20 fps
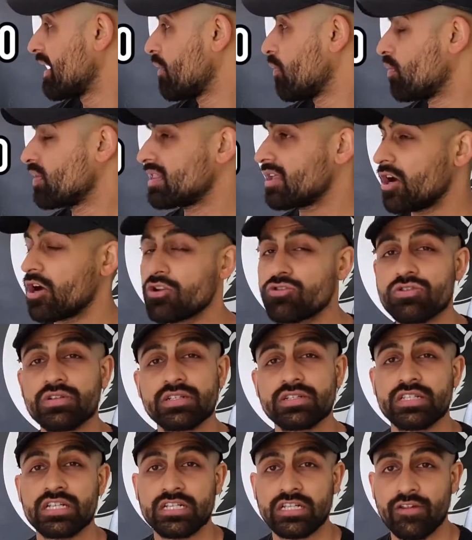with
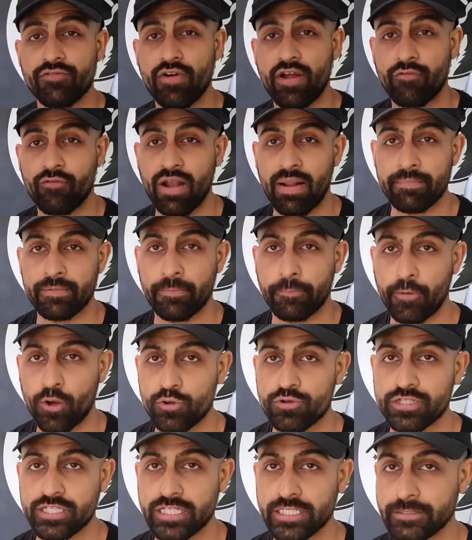165 grams of
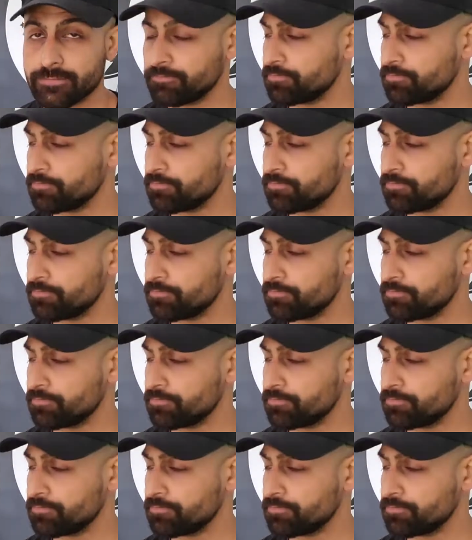protein.